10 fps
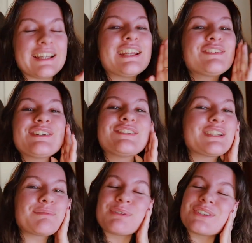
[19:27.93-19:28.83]
And I'd really, really
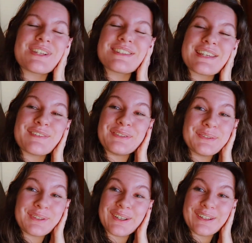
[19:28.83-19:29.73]
appreciate it if you
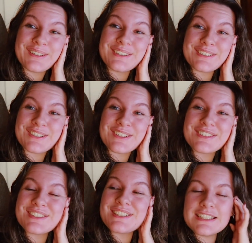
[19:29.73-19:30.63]
could
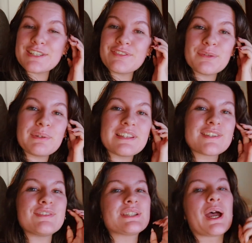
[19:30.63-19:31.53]
just take a few minutes
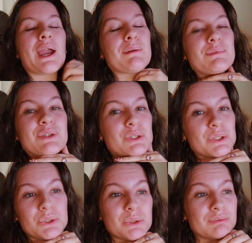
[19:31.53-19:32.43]
of your time
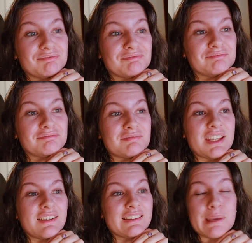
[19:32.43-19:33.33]
to
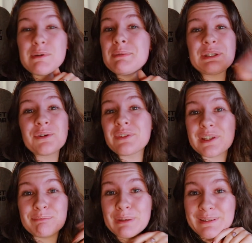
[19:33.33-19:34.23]
let me be
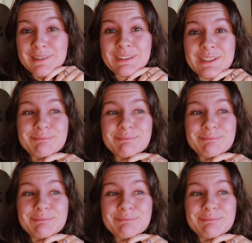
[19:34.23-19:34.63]
nosy, basically.